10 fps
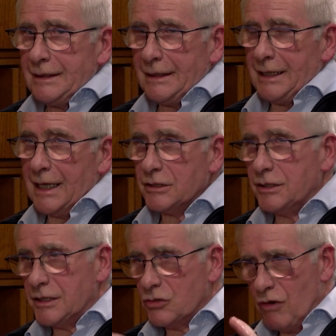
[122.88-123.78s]
and get
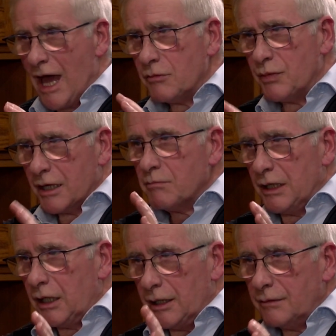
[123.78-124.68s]
to this red brick
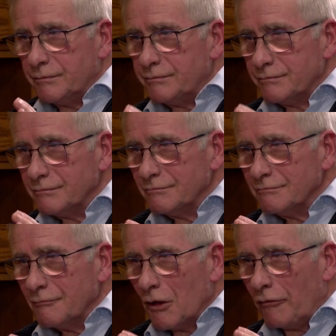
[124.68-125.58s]
building
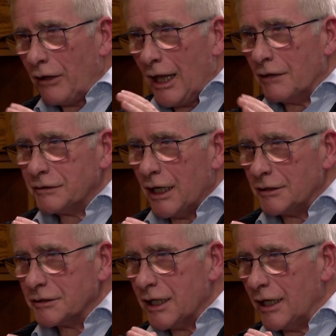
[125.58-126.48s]
on the
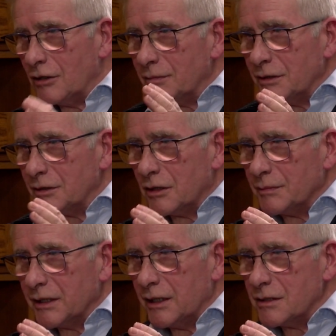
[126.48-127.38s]
left-hand side up at the
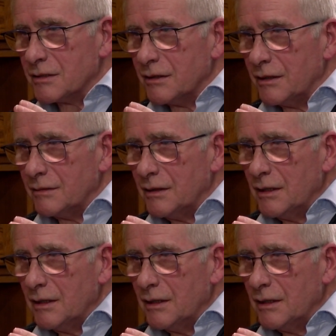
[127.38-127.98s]
top of Kerr Street.